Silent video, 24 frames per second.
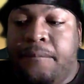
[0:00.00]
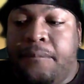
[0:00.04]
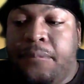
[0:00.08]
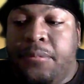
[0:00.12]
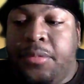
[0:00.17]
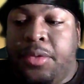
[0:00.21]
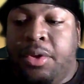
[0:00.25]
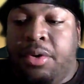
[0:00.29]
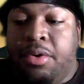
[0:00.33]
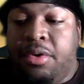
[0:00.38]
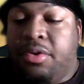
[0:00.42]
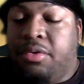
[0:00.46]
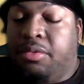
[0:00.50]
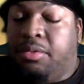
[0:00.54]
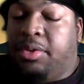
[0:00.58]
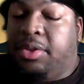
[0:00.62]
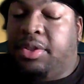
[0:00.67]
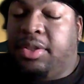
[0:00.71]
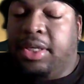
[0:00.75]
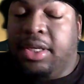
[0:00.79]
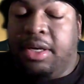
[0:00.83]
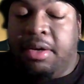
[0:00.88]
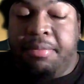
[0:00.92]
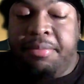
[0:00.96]
You know, because we've
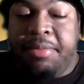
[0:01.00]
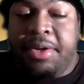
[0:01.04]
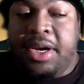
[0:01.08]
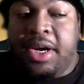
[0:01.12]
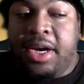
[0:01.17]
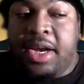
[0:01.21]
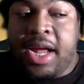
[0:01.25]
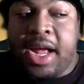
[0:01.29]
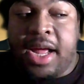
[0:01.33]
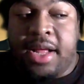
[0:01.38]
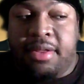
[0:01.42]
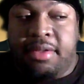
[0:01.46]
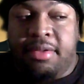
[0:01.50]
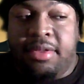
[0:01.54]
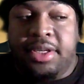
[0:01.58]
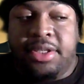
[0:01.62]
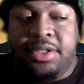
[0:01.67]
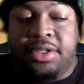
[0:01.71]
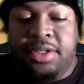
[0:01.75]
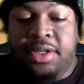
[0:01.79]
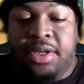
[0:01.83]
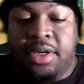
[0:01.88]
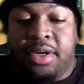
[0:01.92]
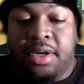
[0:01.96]
seen a bit of that
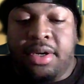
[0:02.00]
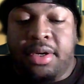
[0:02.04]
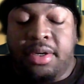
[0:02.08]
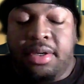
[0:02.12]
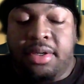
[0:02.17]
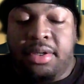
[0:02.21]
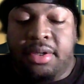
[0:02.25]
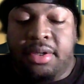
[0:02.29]
this year.